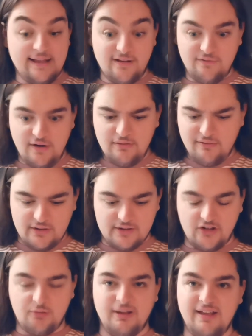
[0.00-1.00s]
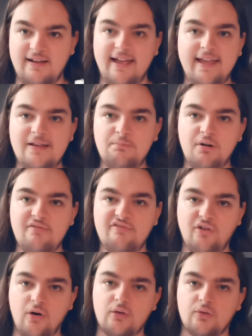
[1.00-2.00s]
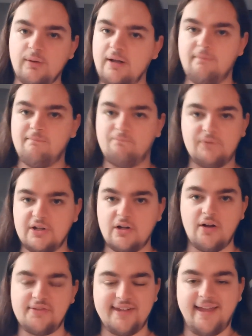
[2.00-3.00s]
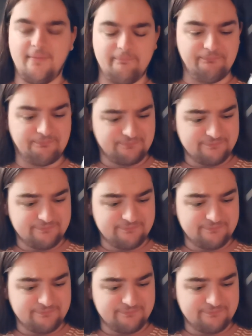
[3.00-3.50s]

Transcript: It's a very, very nice beer. At 8.4 as well. You can't tell.